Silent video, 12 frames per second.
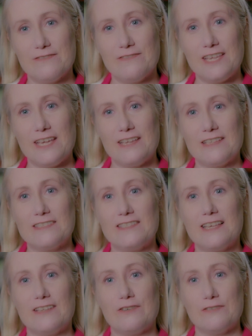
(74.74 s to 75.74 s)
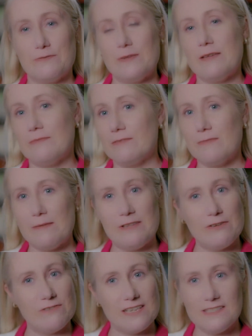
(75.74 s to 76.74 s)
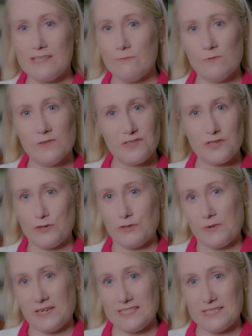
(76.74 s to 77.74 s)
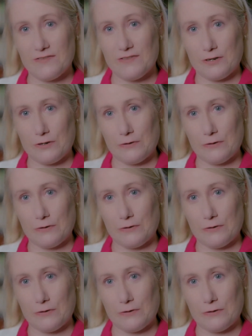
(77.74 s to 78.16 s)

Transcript: of things that other people maybe only see once or twice in their